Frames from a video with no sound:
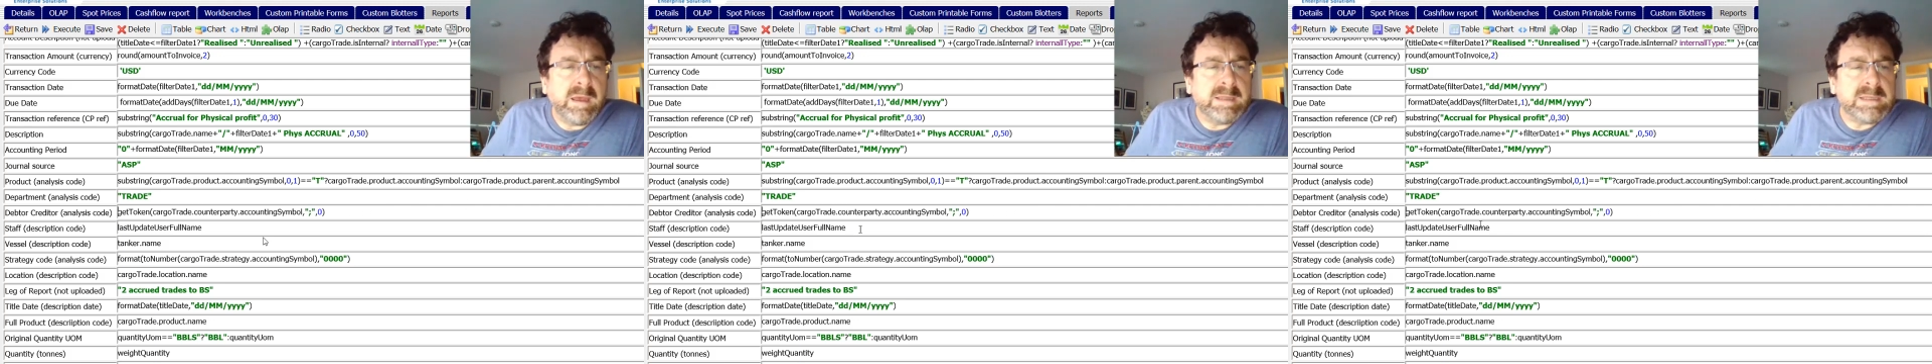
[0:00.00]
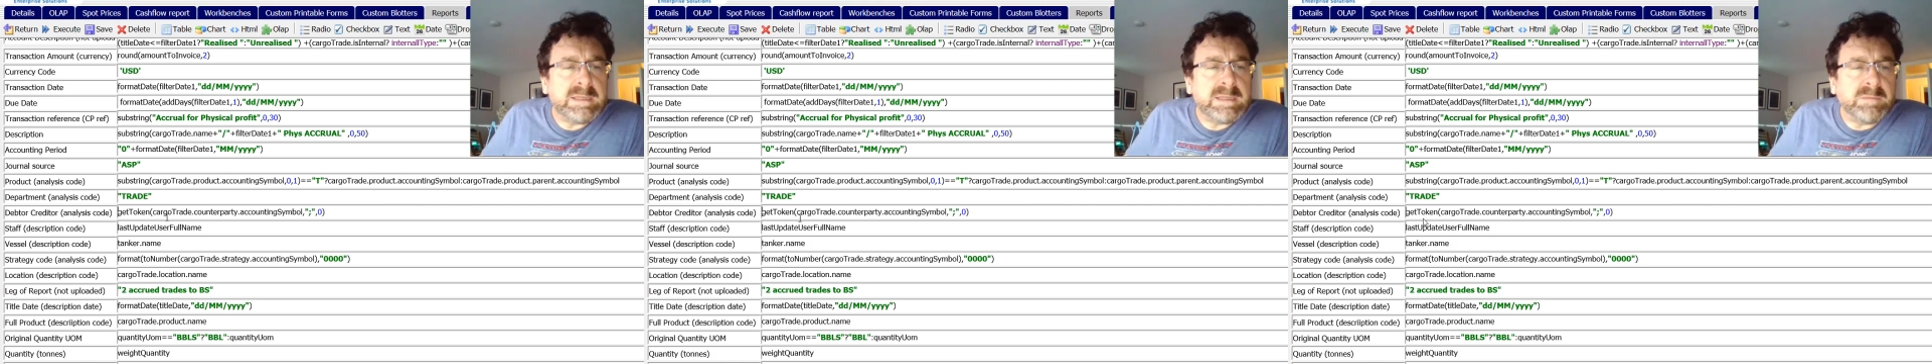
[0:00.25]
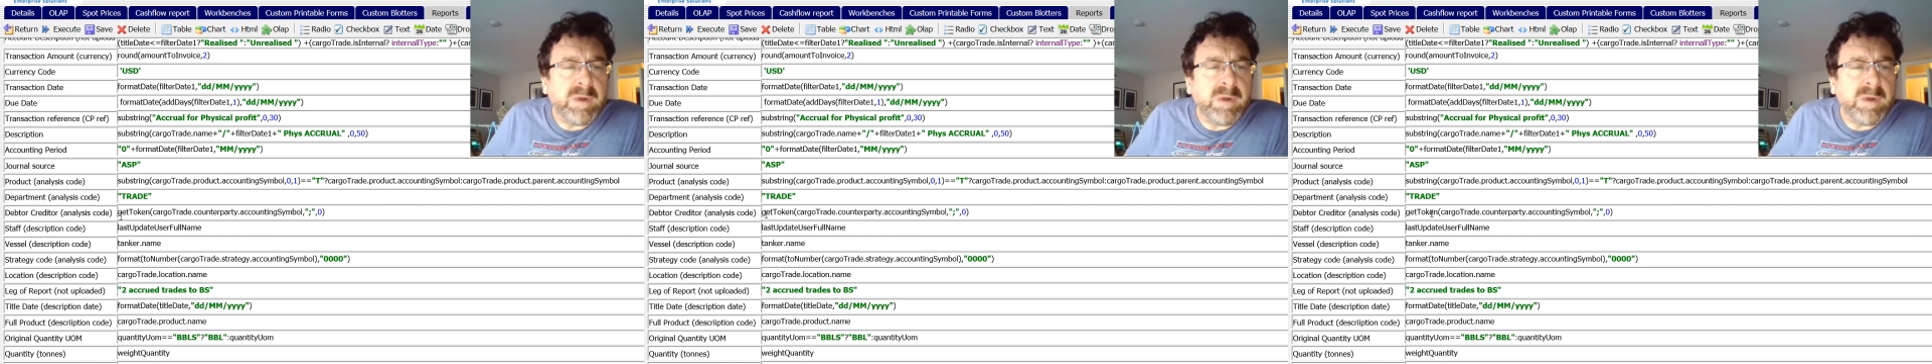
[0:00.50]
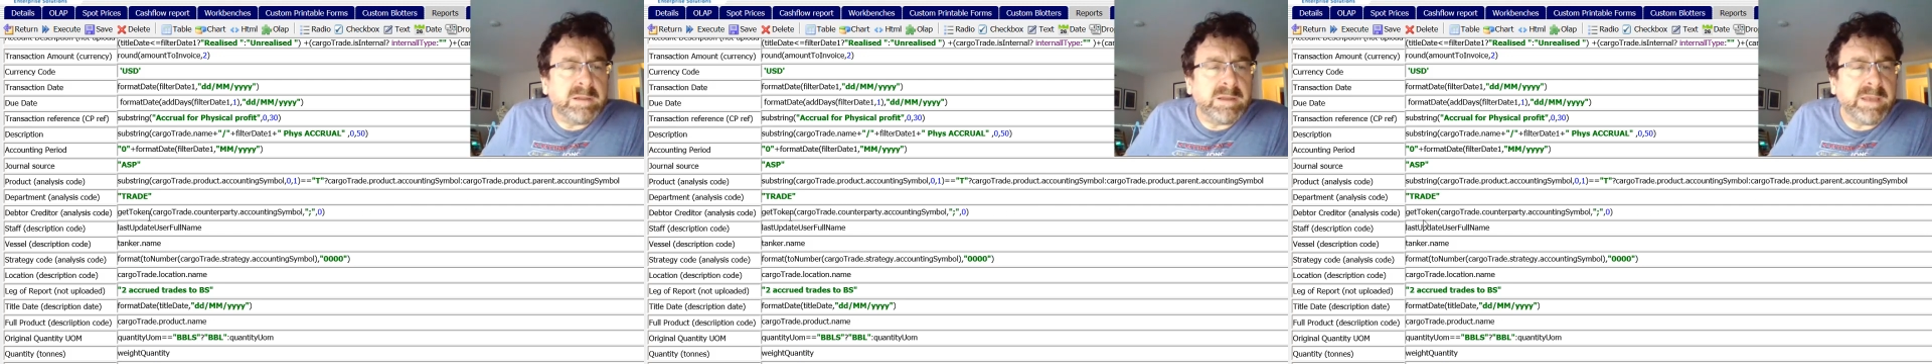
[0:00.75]
and it's
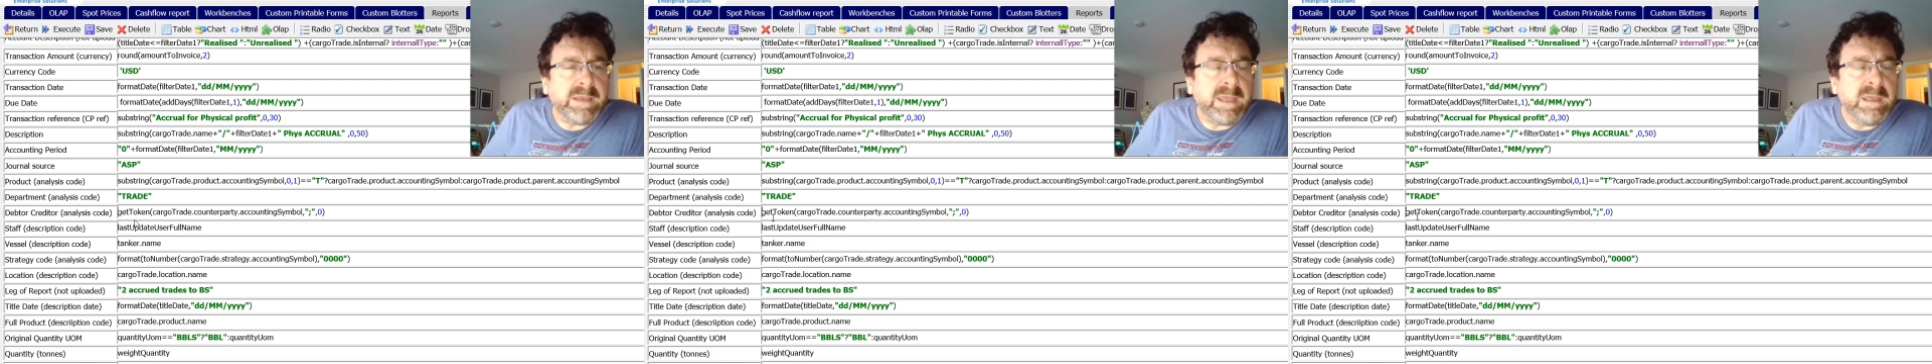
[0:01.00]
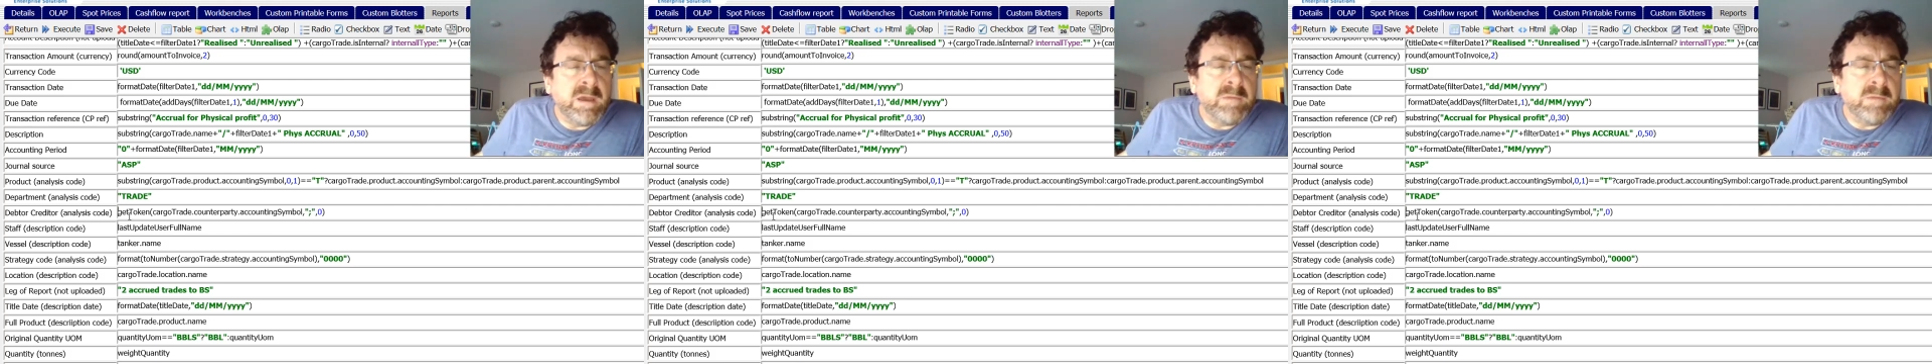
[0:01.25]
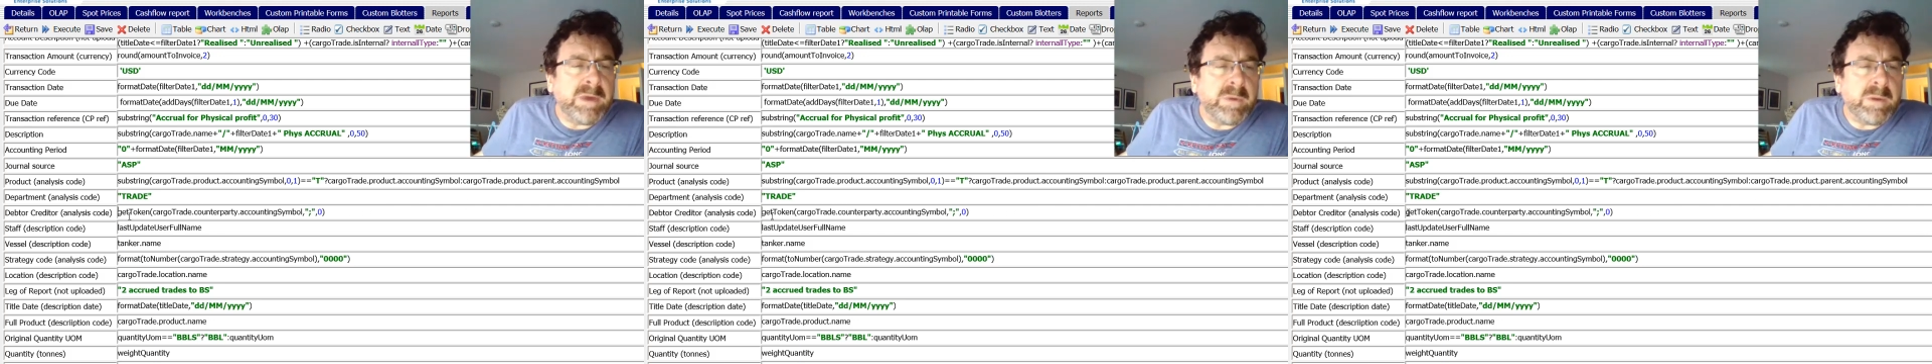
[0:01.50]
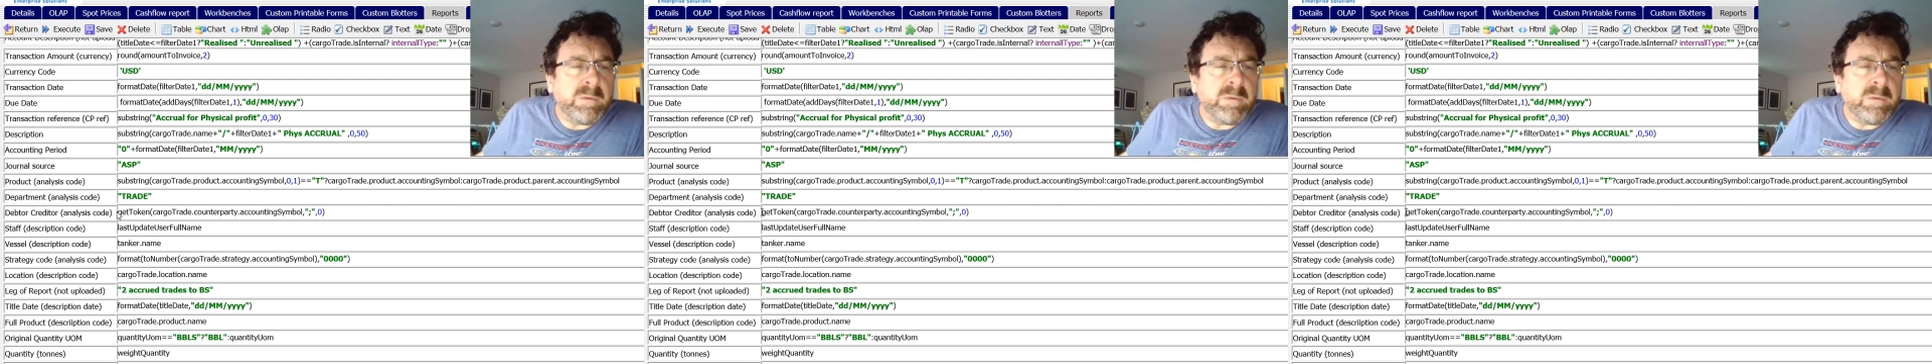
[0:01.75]
compiled. Okay. By the way,